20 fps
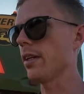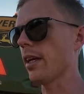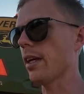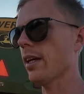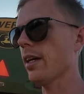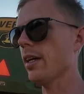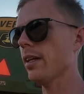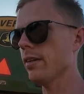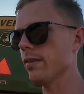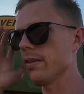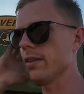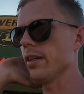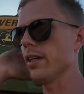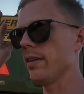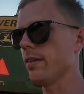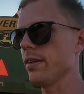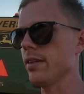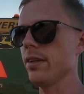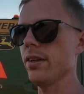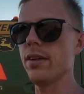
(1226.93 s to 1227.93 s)
to cut or
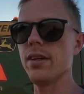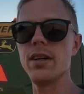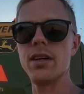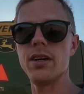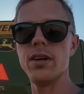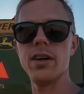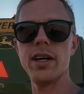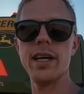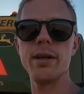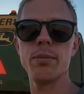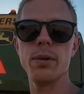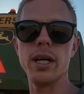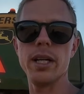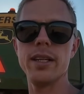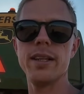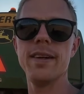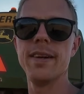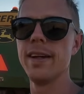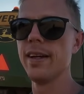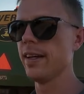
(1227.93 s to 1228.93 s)
like return to height
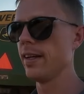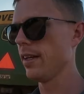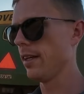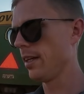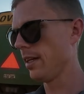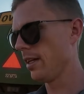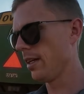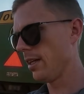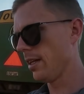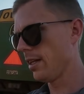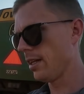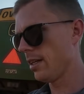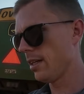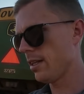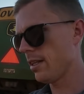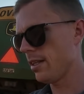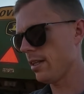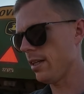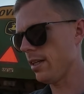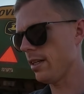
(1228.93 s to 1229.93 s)
button,
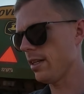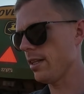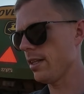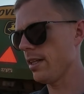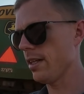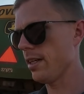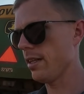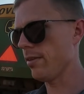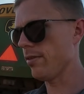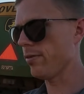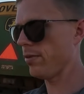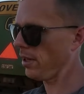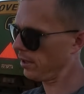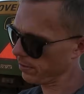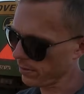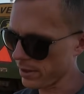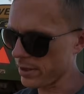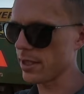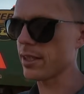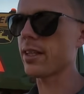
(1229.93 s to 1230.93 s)
and the
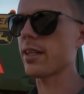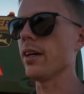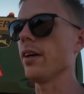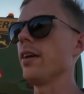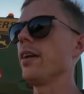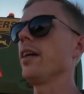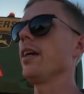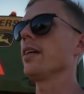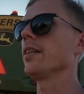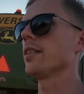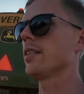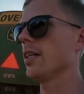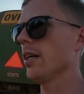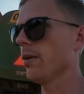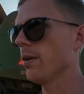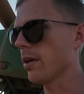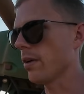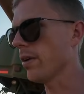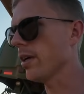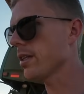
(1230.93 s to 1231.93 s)
front would just go down
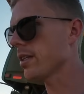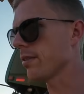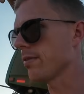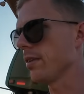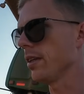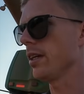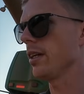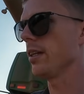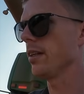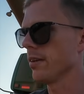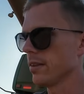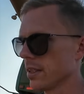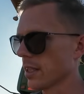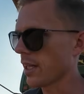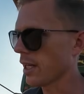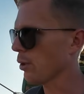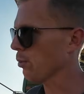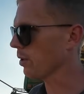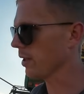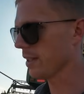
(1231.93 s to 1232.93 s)
so aggressively, and there was a
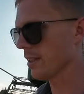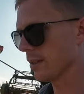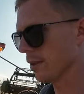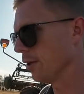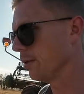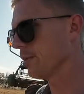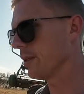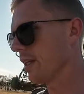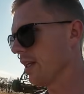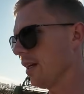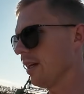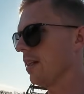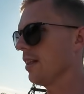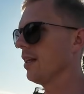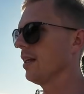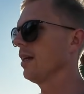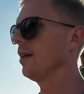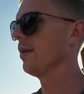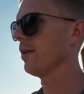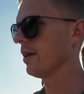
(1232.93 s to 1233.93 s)
couple of times at the end
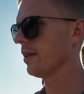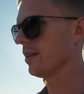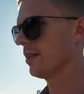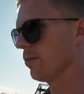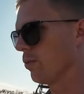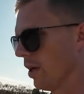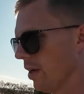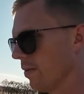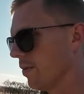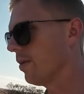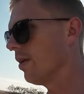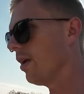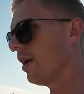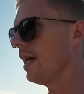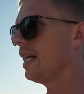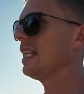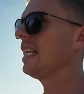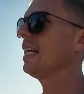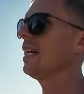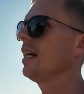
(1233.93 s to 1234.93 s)
there where it went
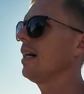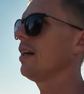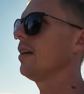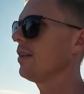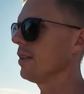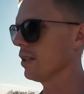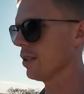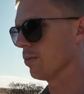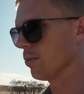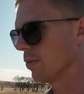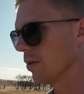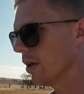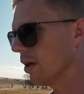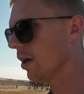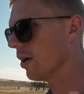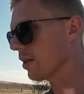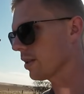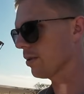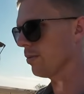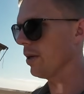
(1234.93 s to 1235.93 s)
right down on some
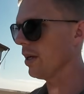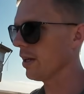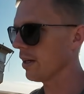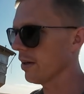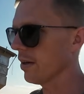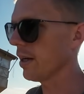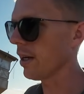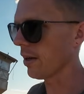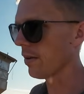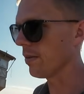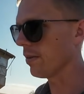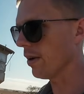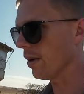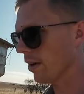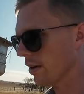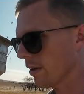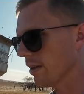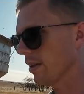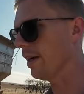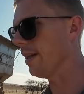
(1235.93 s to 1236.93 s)
rock, some underground
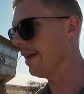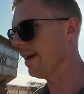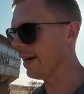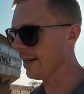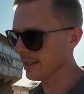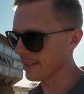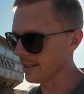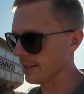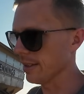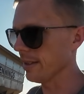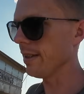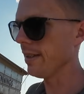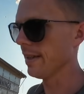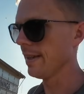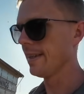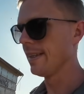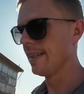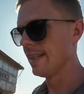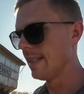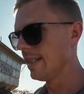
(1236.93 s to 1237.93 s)
rock like that. So
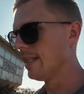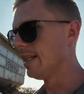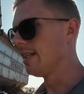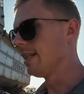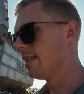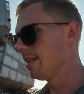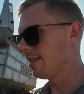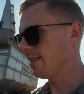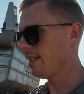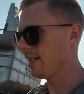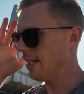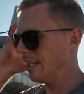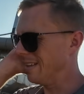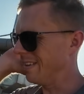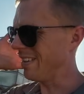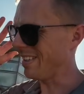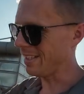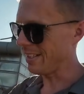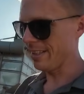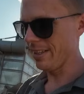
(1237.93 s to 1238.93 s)
anyway,
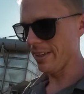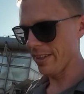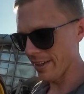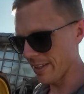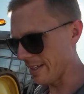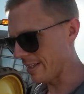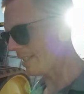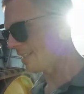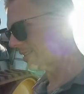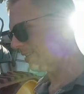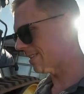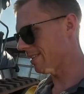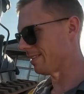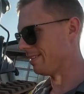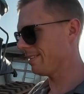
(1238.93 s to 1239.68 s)
I heard it, I just went,